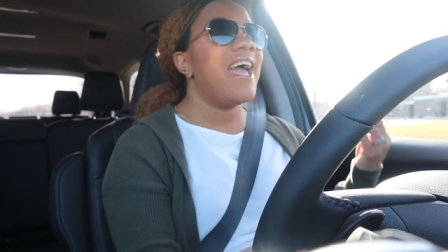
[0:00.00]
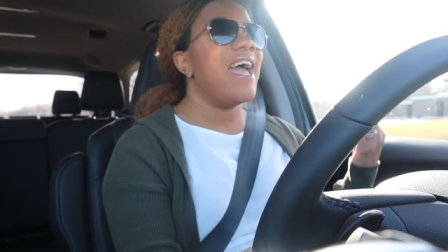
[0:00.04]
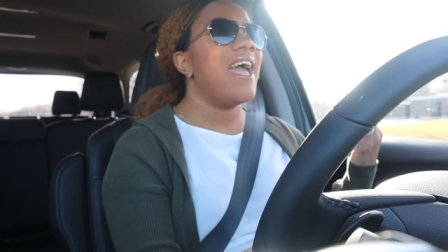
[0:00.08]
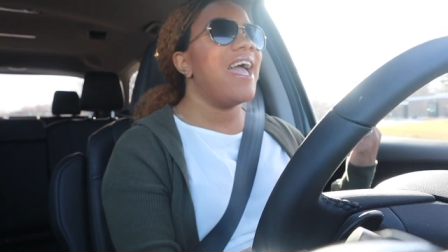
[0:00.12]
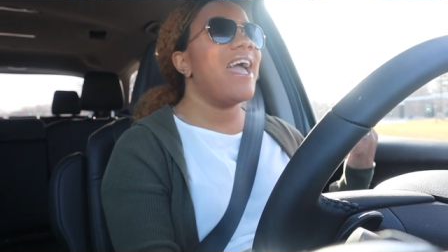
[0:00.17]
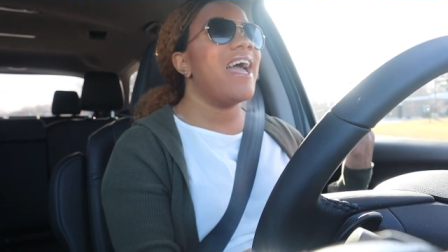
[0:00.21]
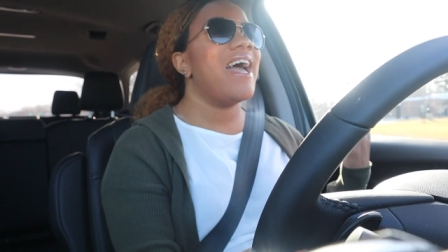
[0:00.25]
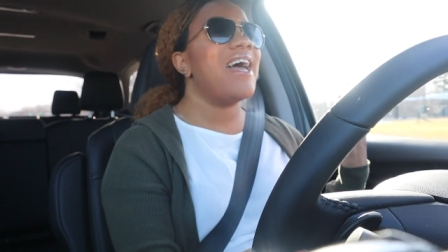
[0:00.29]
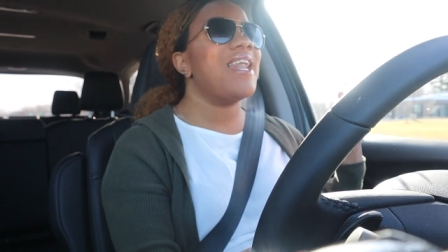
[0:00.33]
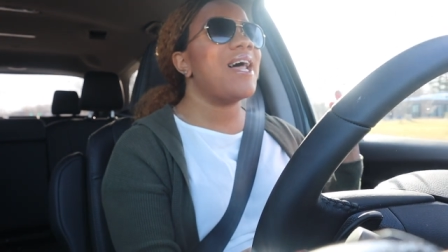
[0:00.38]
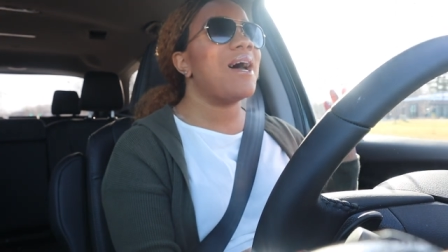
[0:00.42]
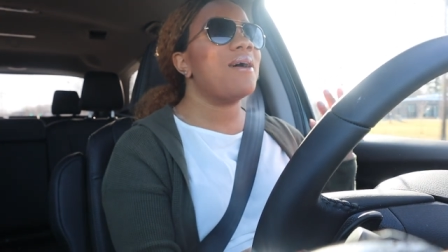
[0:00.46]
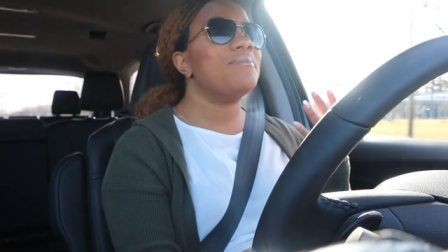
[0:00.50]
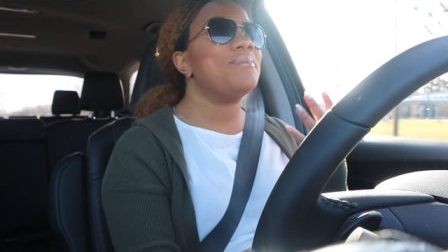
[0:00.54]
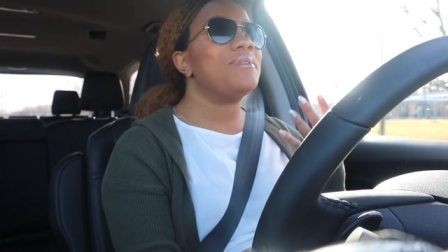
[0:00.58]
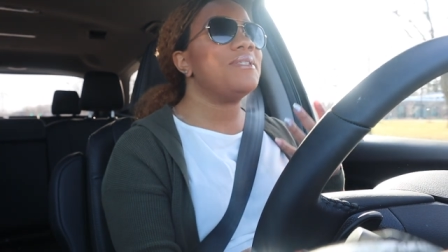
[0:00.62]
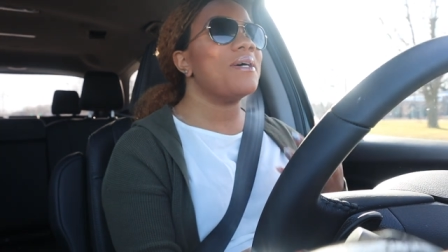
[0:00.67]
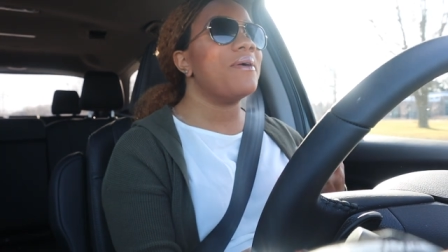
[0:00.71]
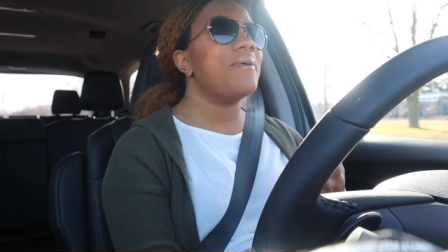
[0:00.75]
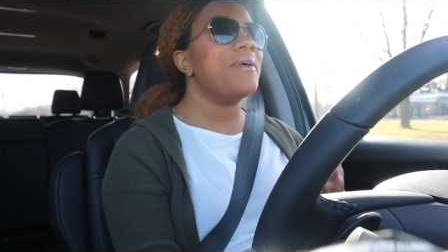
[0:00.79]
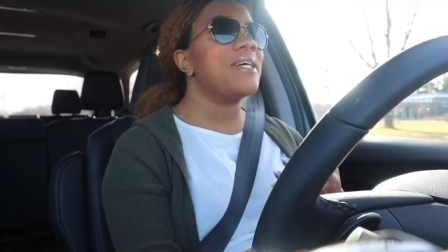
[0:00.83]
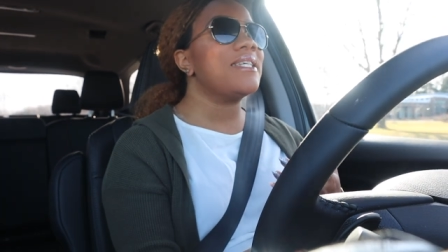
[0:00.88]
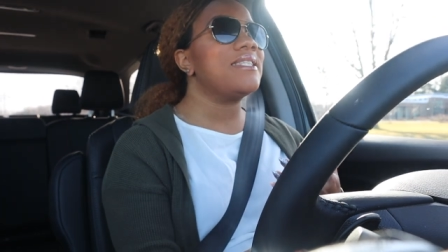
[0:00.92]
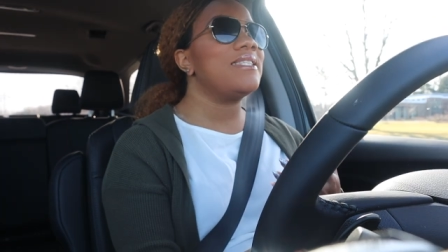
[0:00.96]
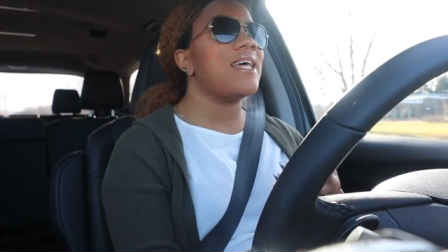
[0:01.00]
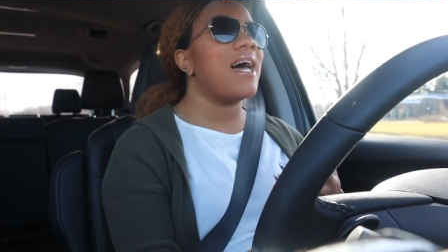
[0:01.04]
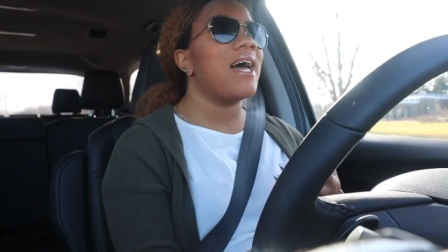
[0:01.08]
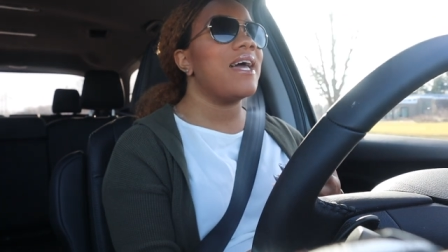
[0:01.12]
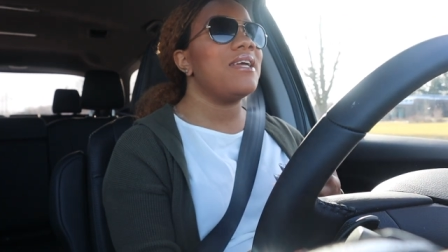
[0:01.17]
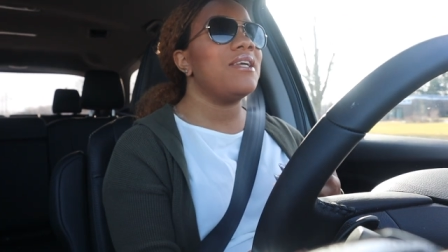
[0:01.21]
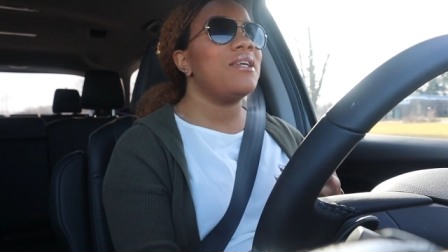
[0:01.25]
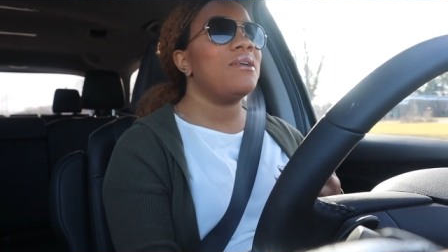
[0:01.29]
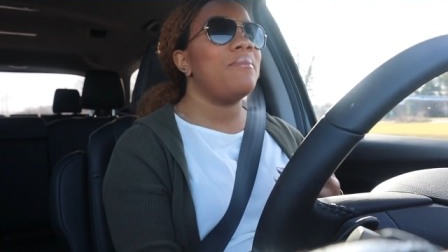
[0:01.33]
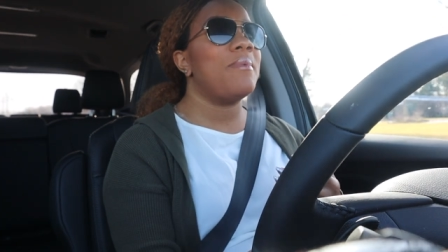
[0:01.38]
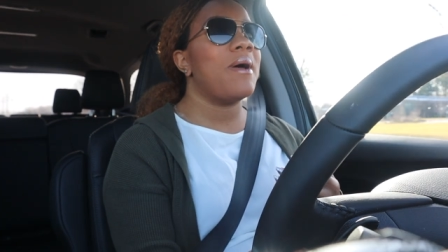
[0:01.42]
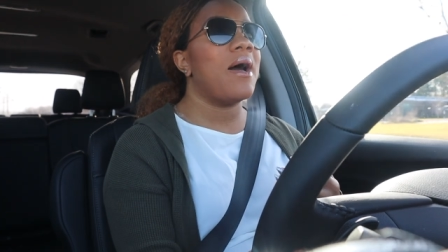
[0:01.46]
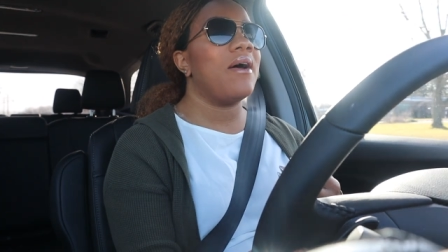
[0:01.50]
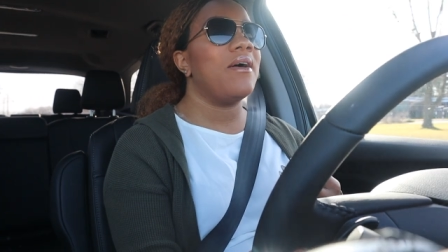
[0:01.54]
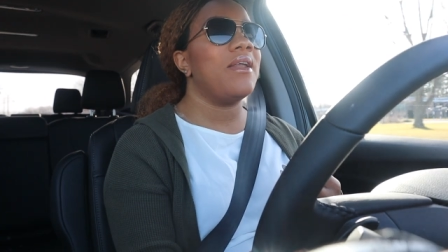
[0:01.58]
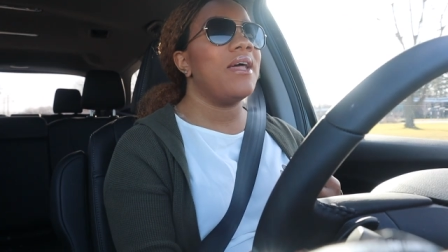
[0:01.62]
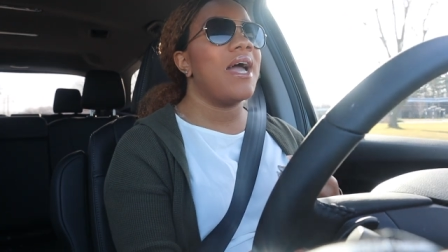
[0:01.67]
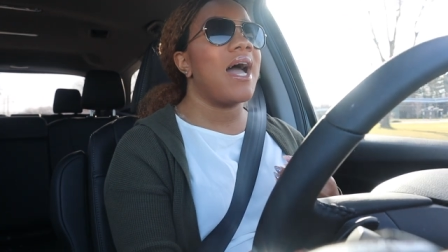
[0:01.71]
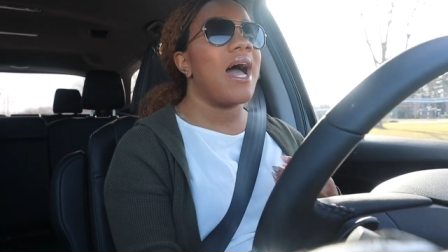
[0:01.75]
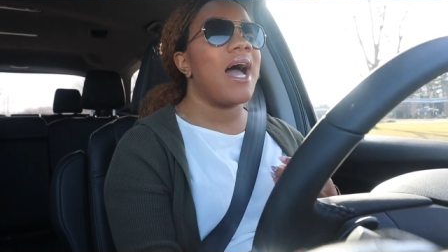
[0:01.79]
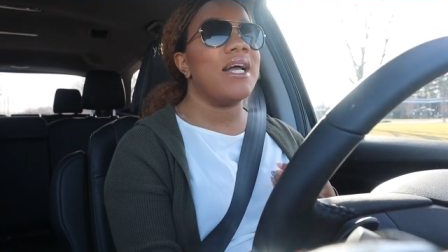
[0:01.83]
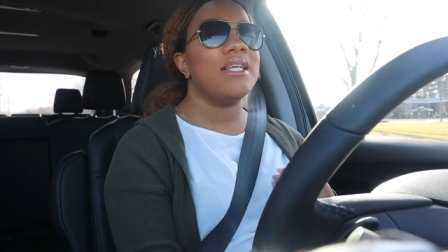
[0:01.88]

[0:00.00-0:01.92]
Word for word: and I'm so excited about it.